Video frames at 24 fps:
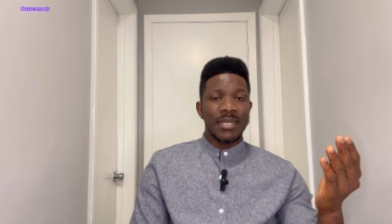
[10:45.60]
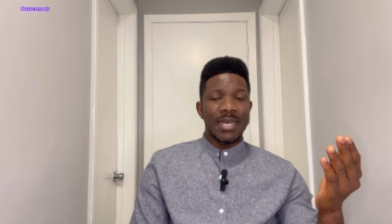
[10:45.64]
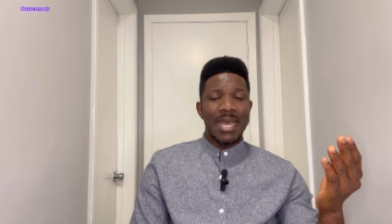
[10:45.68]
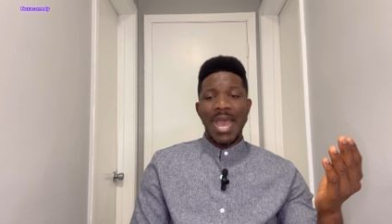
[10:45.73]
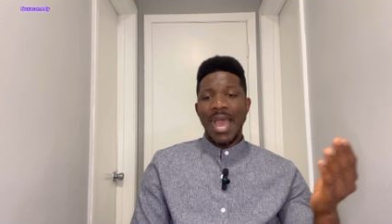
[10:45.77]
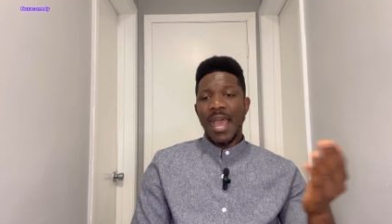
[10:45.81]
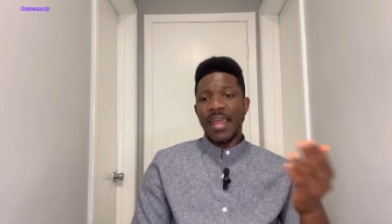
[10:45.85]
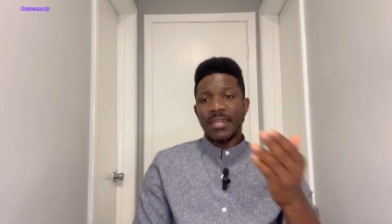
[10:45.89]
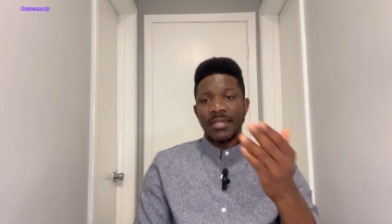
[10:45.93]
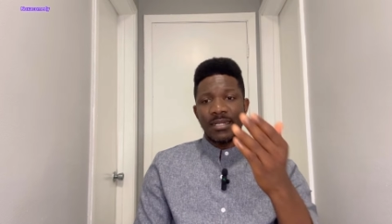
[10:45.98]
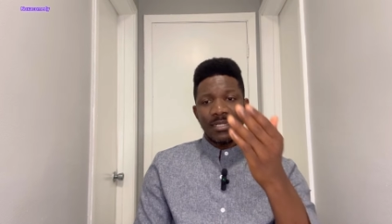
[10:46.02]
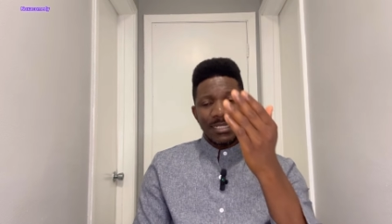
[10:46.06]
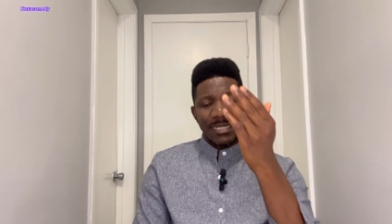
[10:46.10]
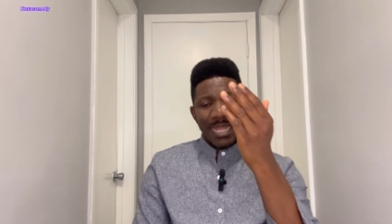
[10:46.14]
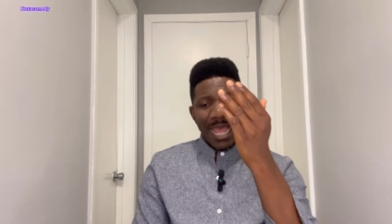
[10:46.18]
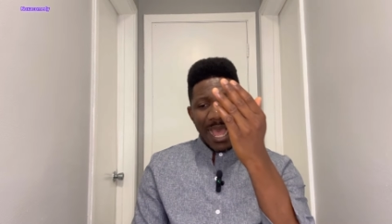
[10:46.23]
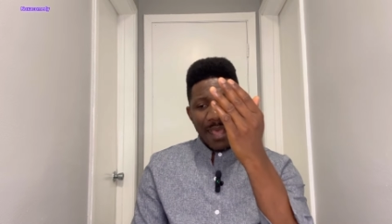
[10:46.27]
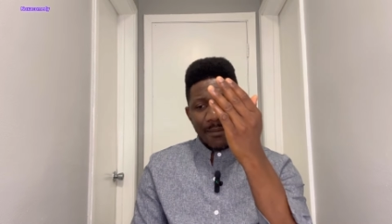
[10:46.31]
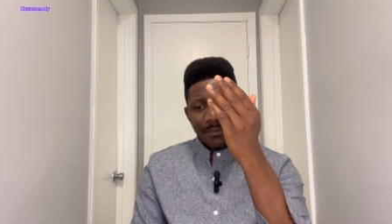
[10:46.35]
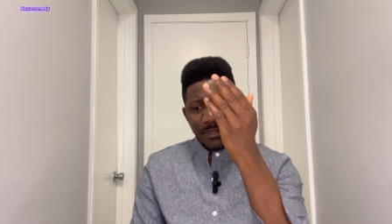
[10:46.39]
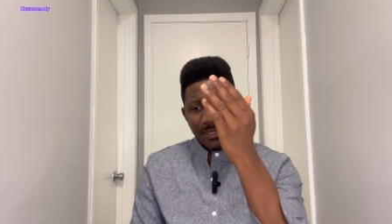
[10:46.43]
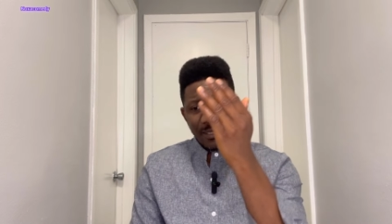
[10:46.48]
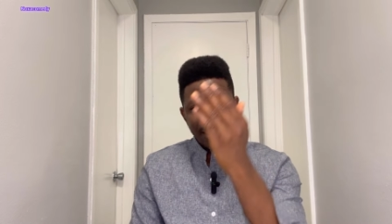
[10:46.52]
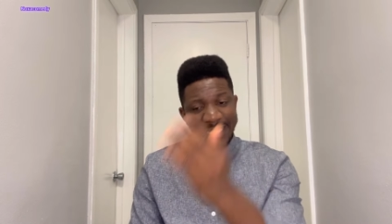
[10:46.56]
And
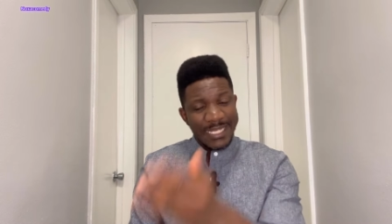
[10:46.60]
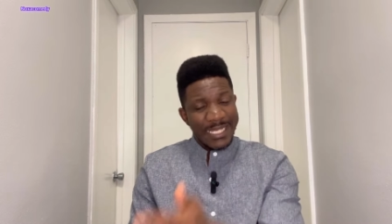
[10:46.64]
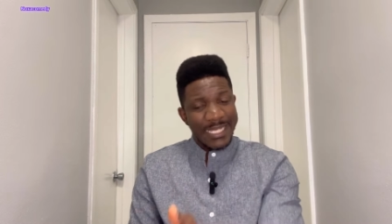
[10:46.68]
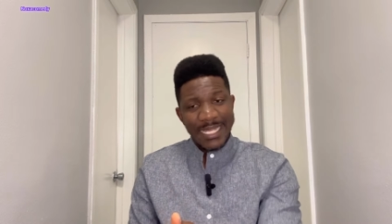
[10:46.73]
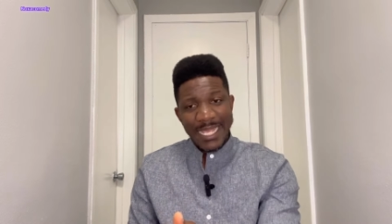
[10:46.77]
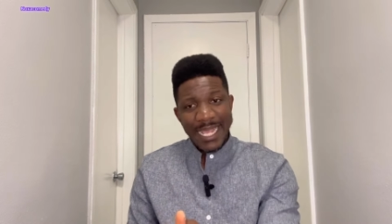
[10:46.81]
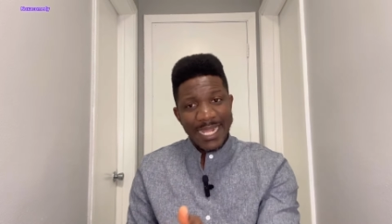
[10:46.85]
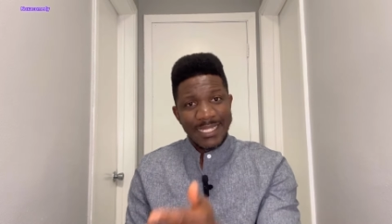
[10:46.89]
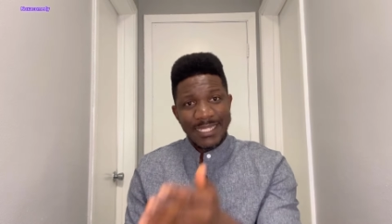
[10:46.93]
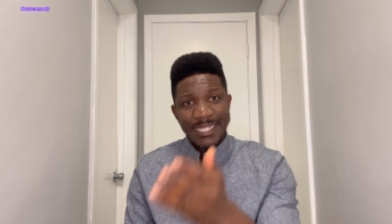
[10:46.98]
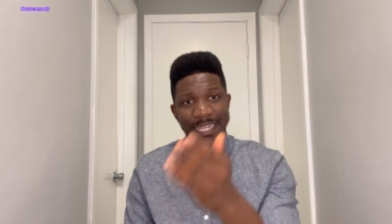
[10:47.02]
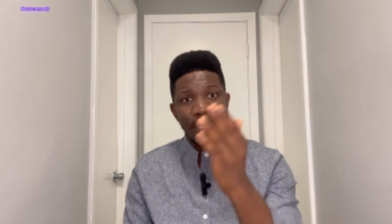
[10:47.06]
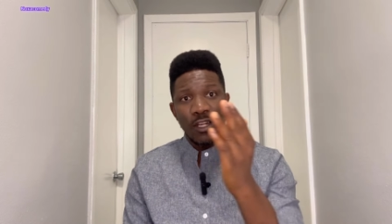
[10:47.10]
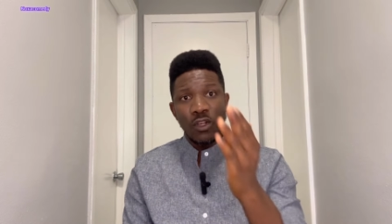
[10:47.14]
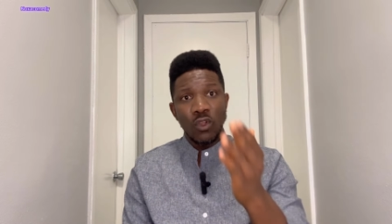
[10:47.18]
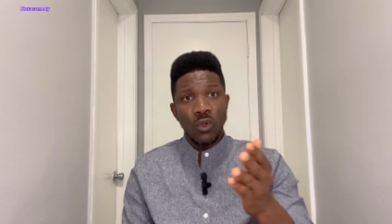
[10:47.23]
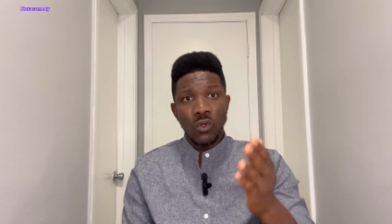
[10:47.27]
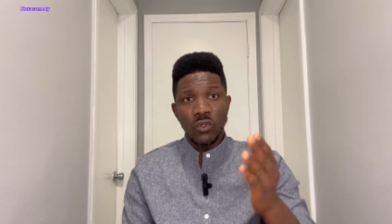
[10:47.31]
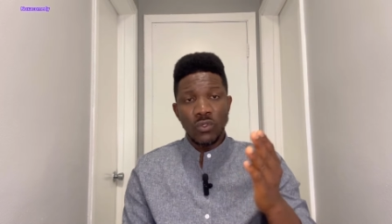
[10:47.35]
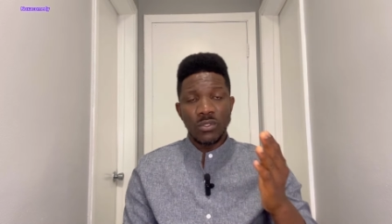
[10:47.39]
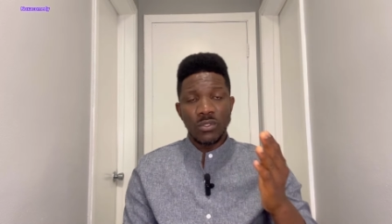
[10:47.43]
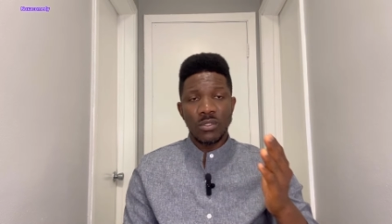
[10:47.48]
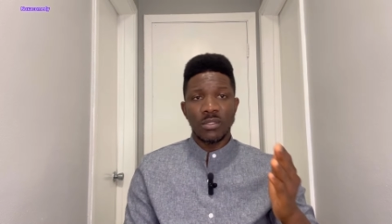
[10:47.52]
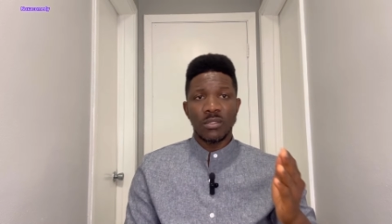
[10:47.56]
that ticket
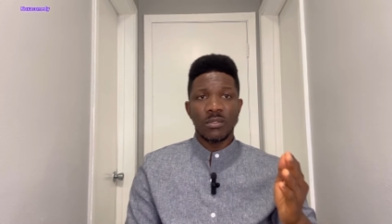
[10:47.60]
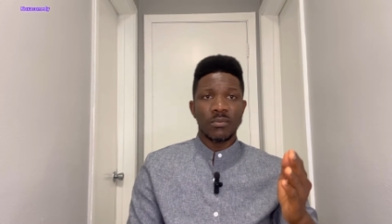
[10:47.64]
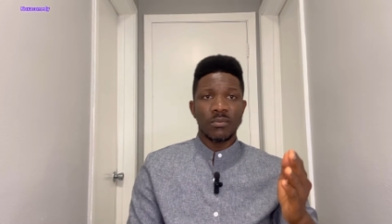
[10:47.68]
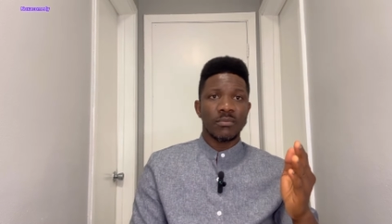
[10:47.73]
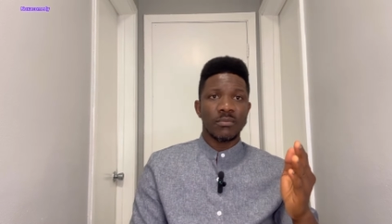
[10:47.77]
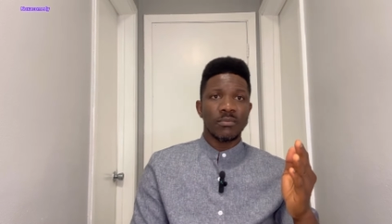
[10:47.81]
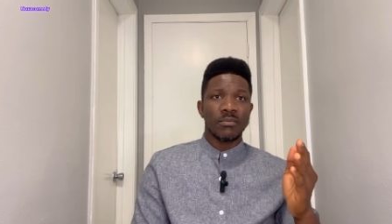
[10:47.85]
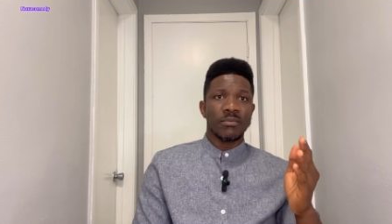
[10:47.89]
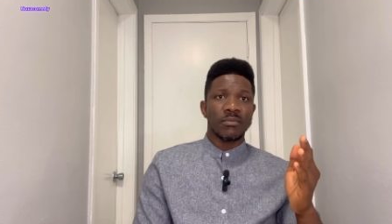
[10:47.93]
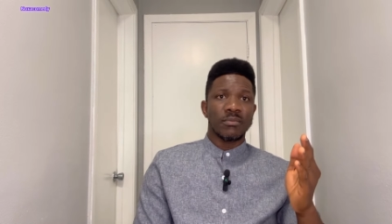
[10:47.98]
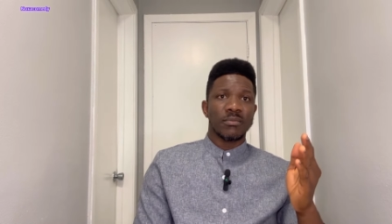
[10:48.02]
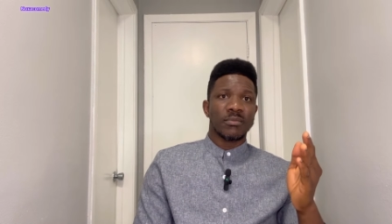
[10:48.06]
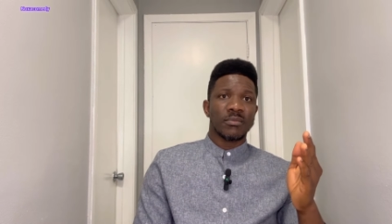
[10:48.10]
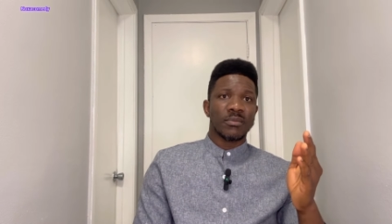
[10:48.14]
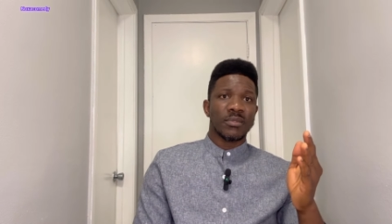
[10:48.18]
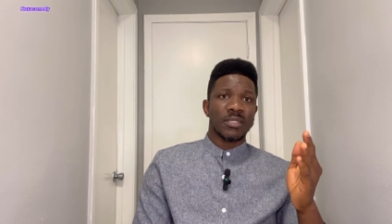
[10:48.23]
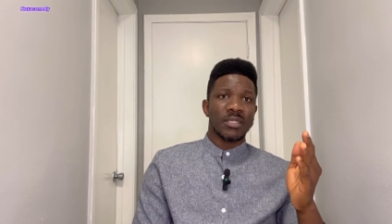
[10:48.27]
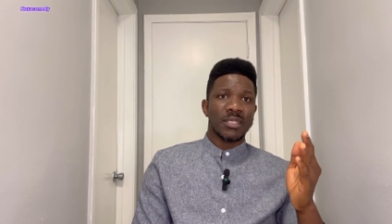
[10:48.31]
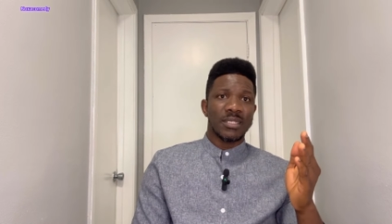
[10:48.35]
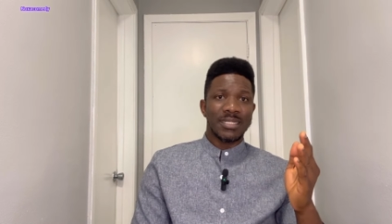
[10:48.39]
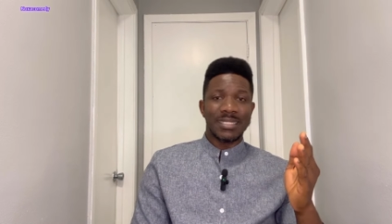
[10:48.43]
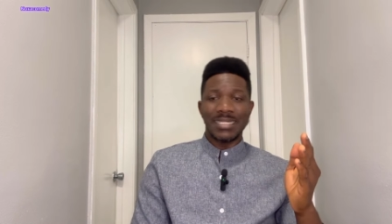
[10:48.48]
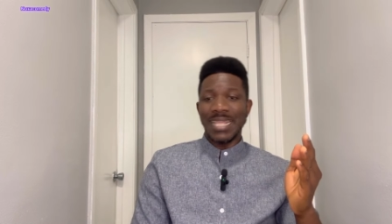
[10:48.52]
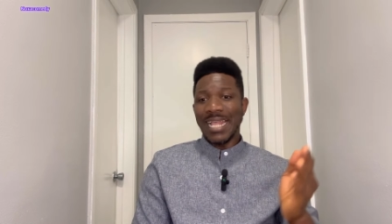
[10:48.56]
alone,
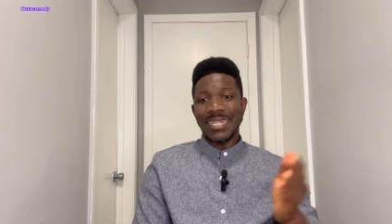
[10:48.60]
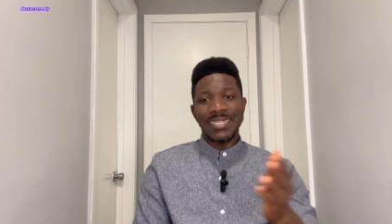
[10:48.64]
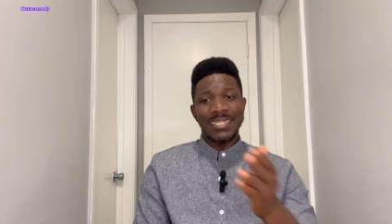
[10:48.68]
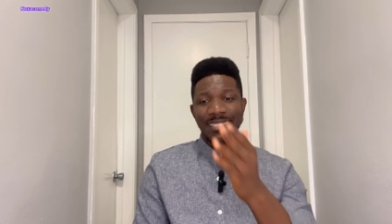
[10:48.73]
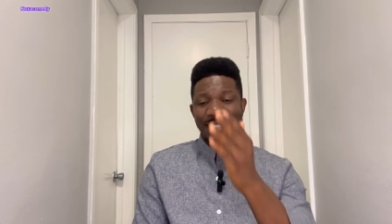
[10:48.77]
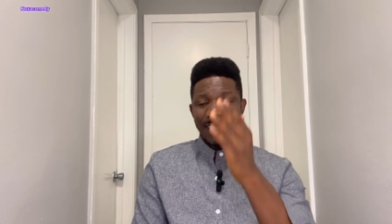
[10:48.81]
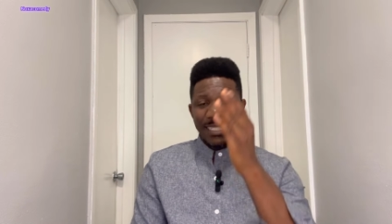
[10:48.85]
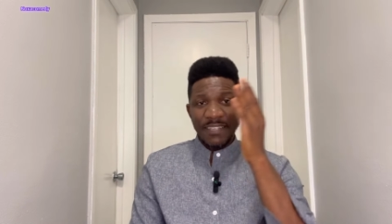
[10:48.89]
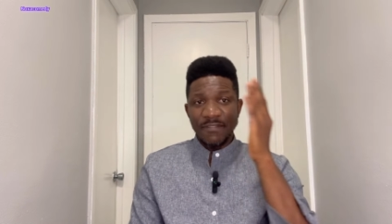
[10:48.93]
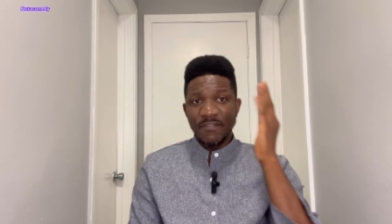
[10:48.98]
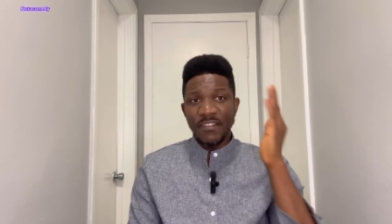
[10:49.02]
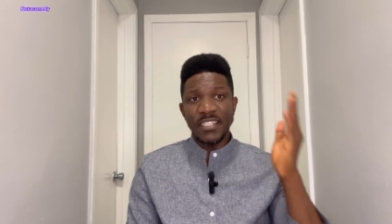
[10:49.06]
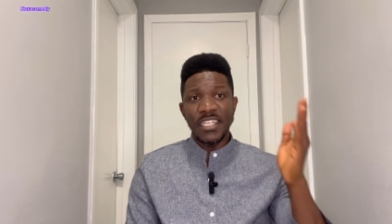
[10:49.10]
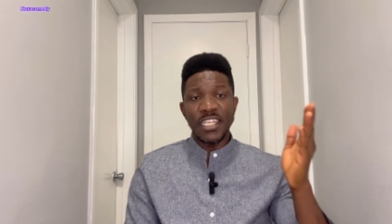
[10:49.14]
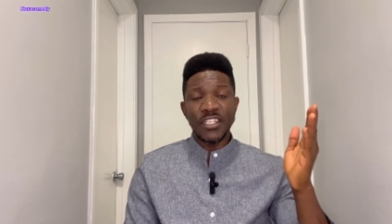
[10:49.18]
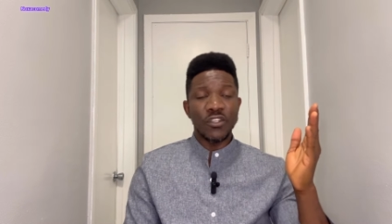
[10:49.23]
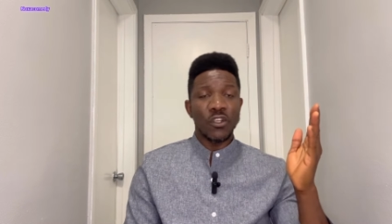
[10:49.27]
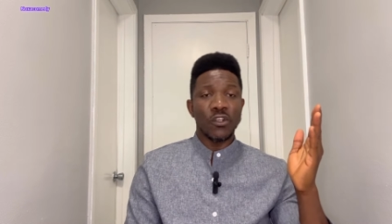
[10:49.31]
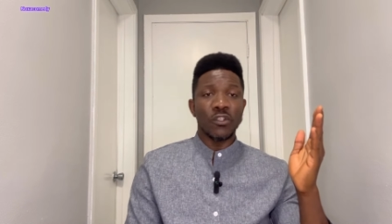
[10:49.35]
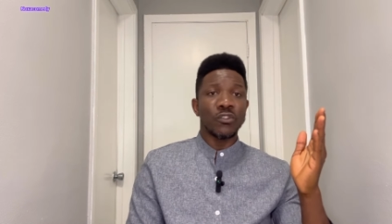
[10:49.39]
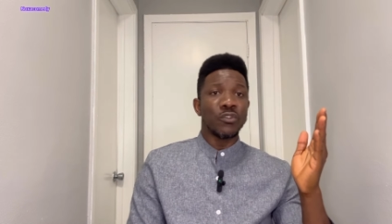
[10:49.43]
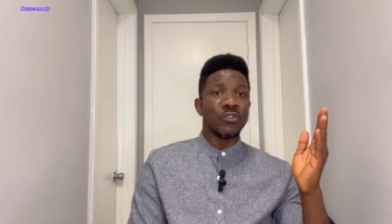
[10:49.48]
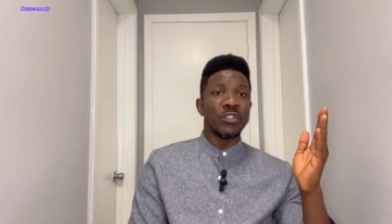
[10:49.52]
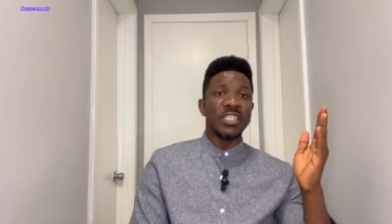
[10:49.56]
that is the
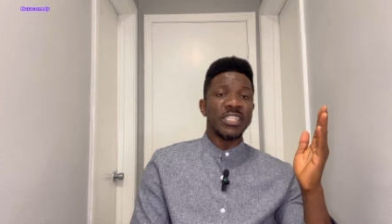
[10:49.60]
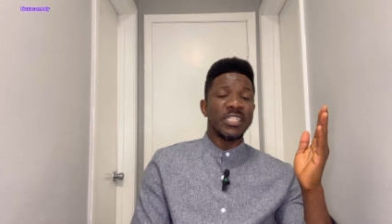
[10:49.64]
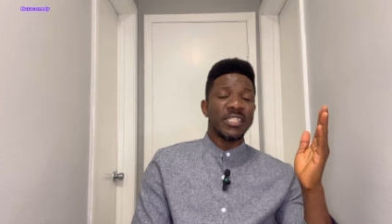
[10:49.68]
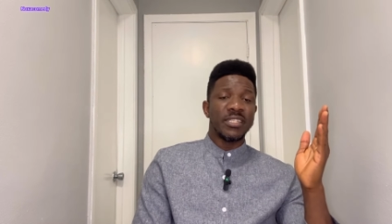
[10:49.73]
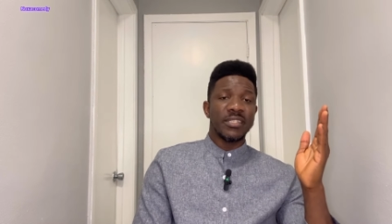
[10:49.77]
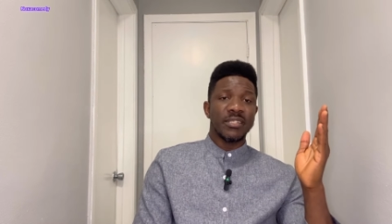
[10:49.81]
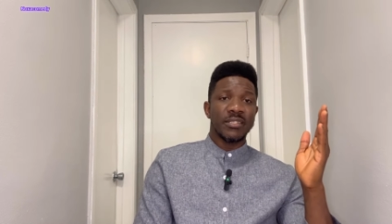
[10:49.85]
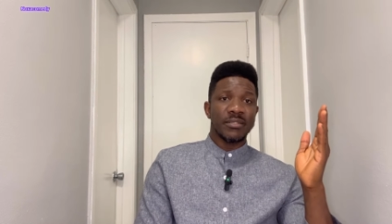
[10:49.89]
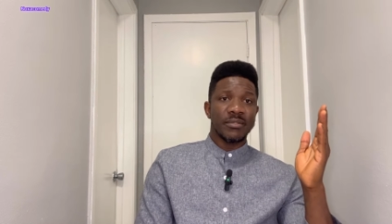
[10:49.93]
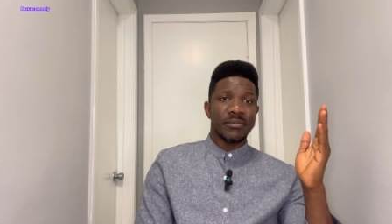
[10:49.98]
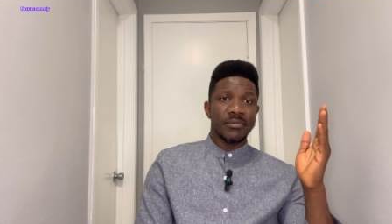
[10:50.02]
invitation you need.